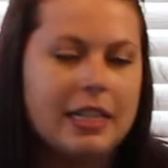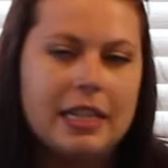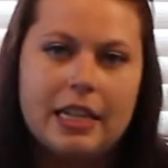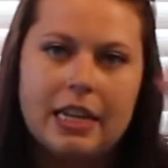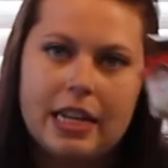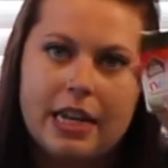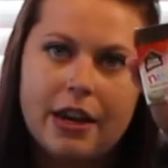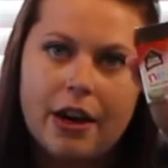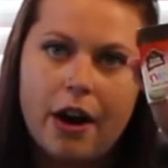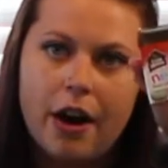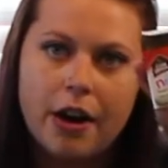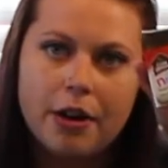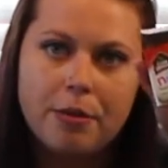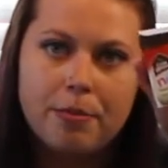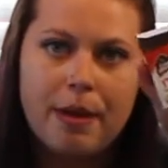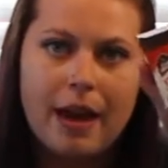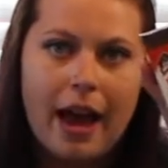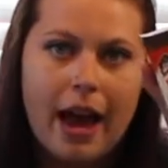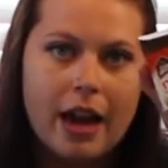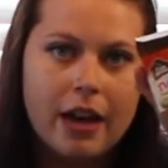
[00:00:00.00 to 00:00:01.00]

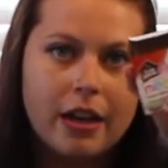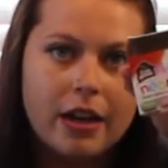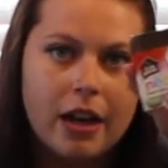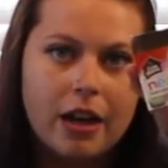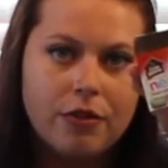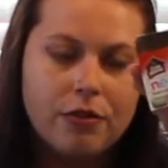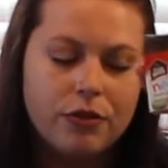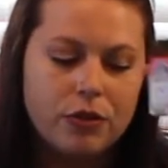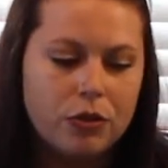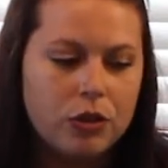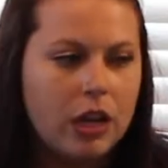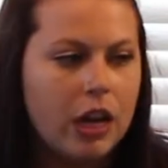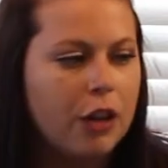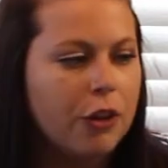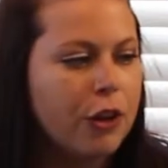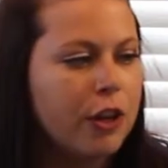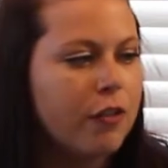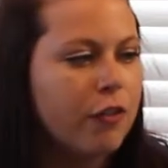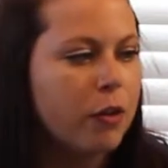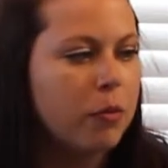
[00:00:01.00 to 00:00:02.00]
neon pack of food
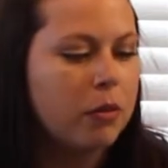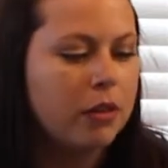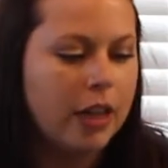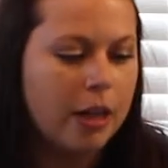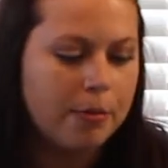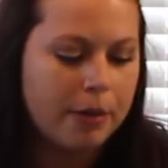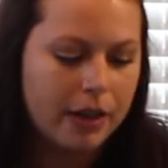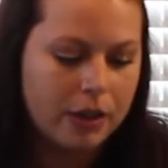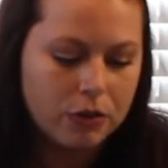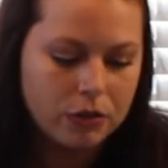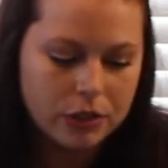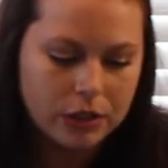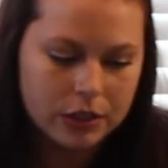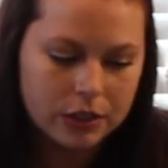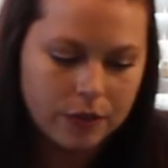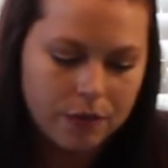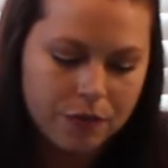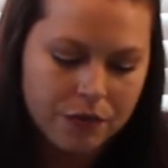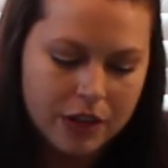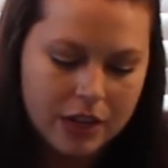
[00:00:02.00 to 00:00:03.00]
coloring from
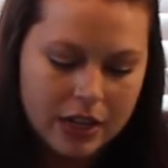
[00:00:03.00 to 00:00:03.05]
Clubhouse.